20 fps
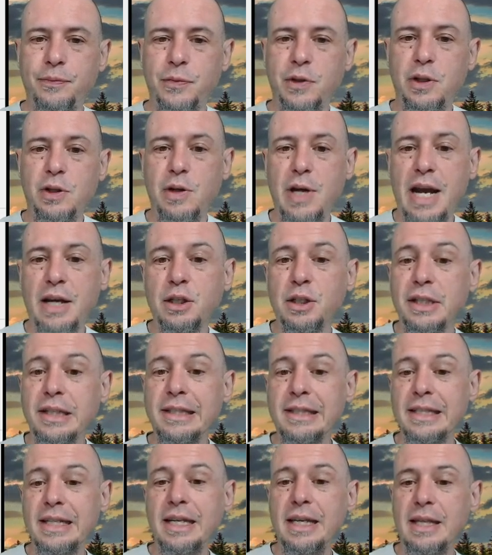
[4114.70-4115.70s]
you actually
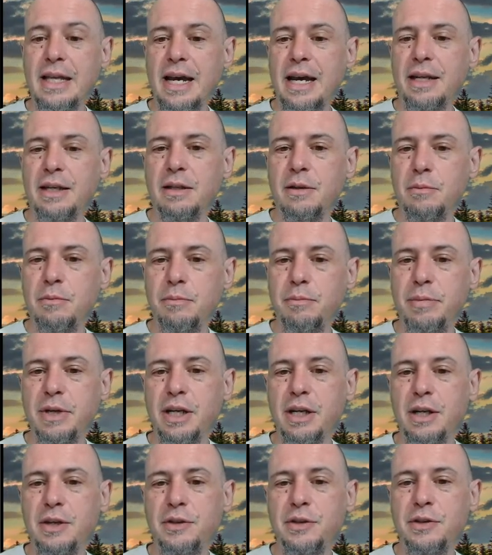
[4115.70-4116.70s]
see that
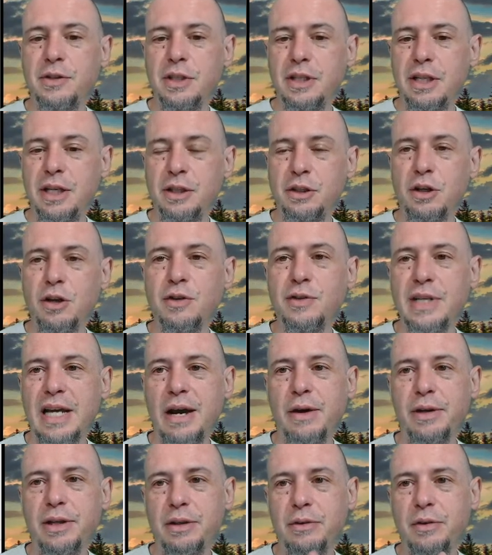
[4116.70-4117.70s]
because it turns
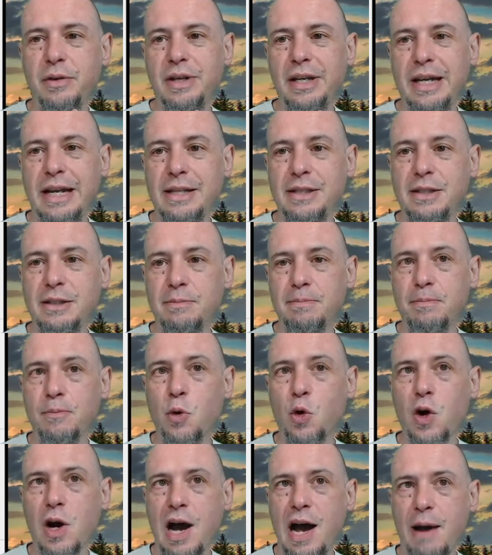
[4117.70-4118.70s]
out it, it's
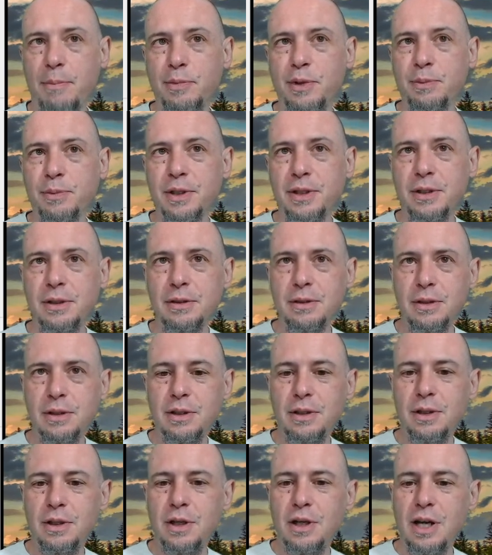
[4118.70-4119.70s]
more optimal
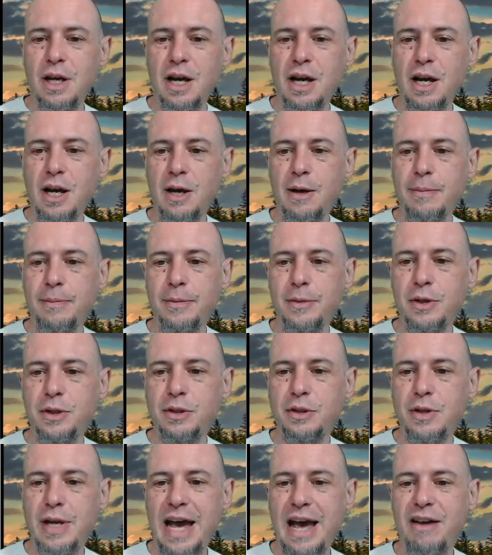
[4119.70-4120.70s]
um,
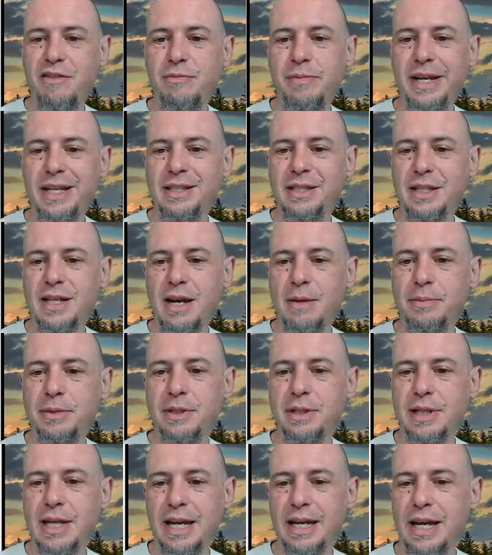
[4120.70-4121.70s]
to have basically up
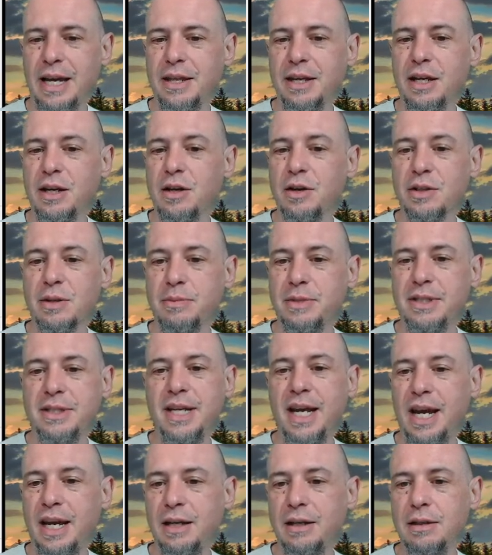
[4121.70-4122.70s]
to like, I think it goes up to
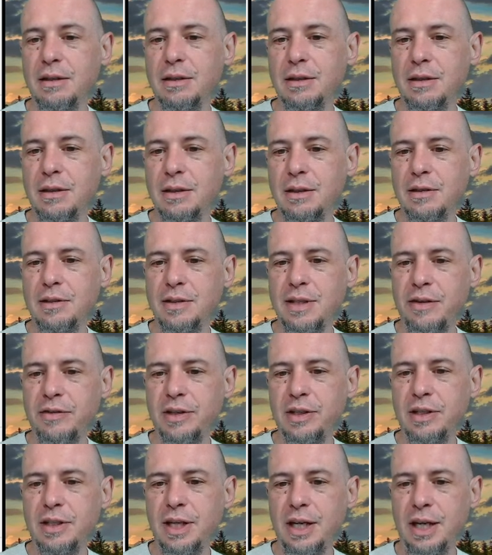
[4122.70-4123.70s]
ten.
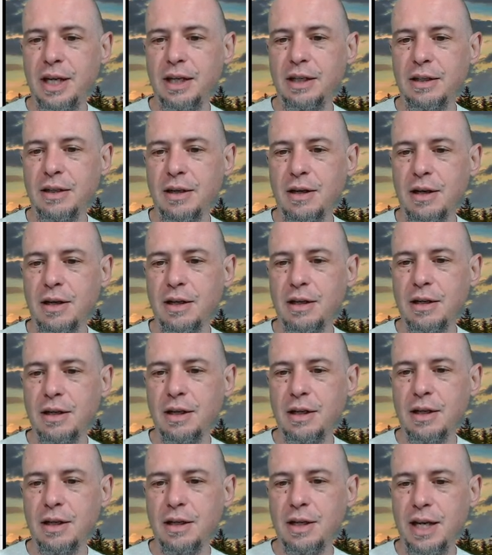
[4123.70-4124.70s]
seven,
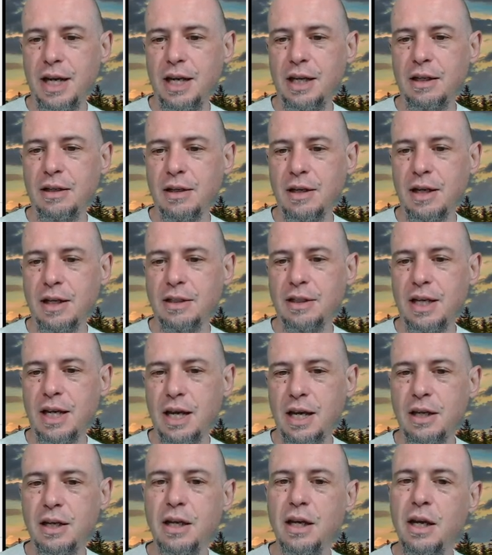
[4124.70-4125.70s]
eight, nine,
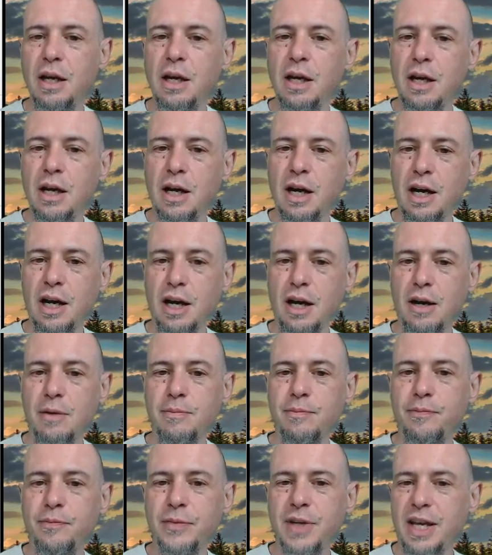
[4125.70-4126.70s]
ten.
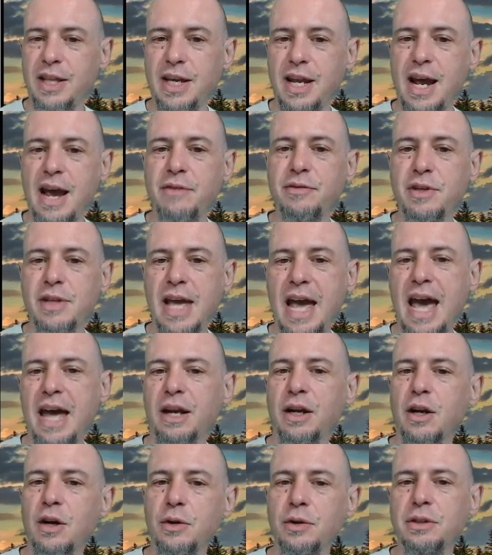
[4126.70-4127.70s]
Um, and then after that,
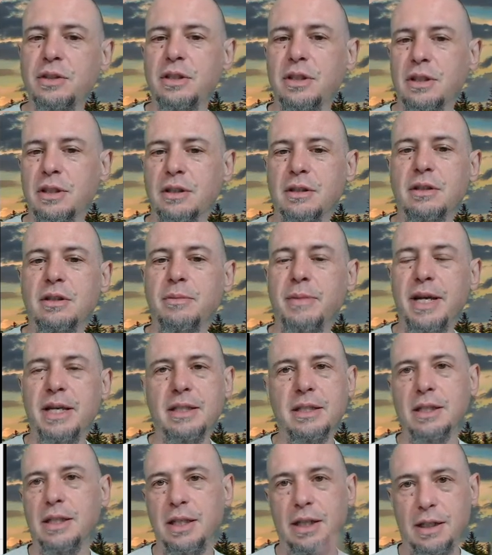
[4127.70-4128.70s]
it goes to, to
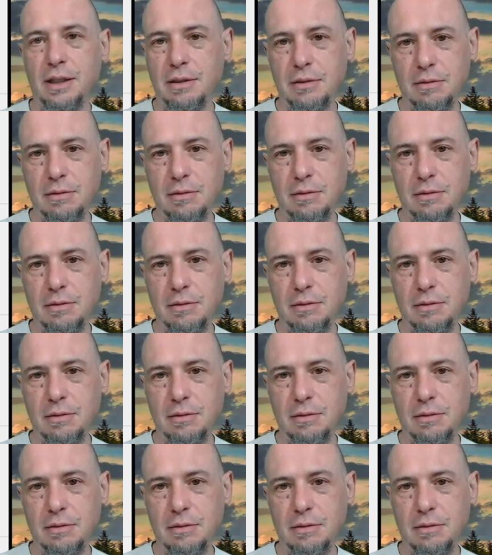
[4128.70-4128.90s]
basically